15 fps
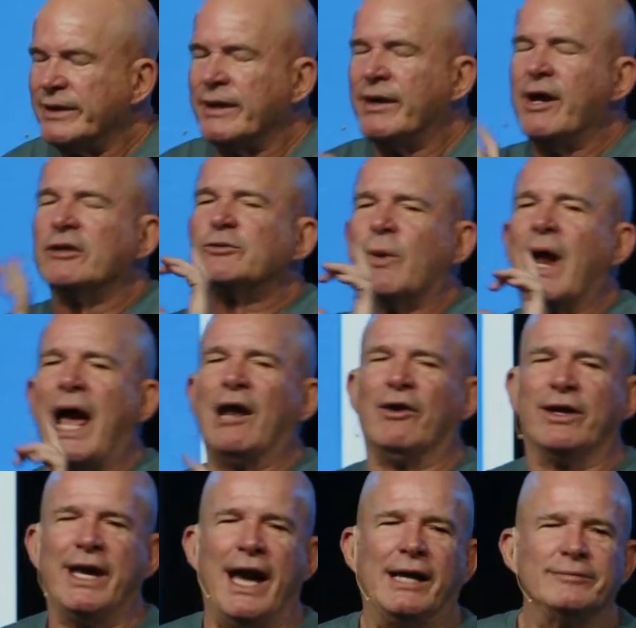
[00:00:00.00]
here's what I
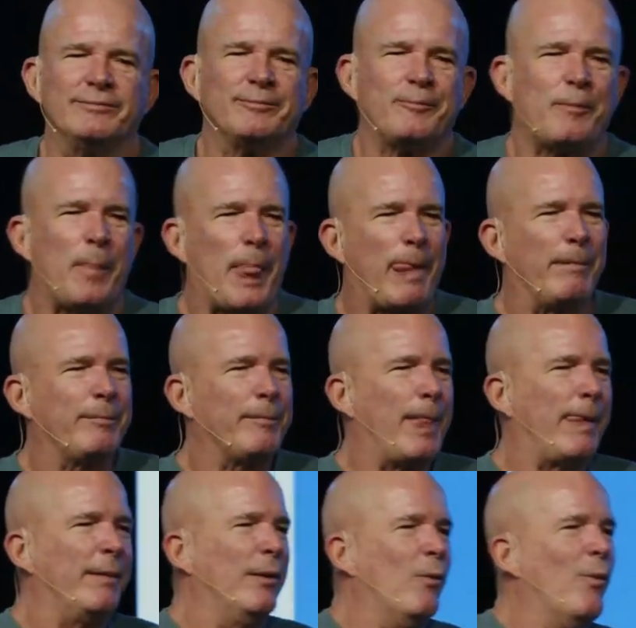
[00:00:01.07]
look at.
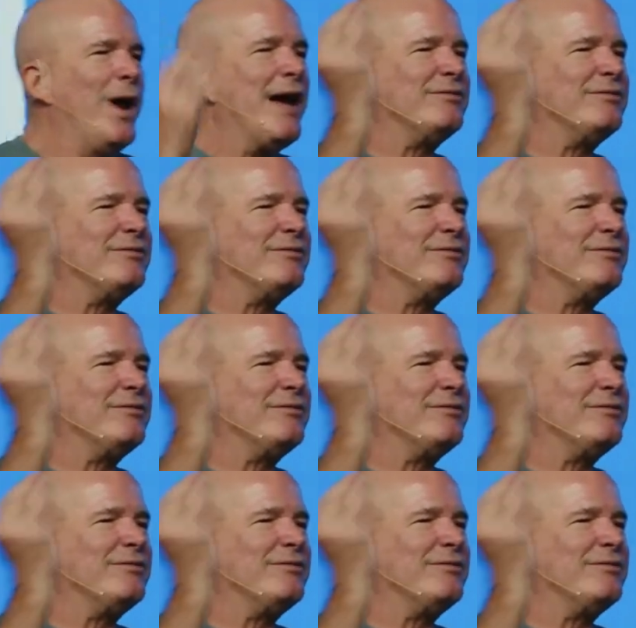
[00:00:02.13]
We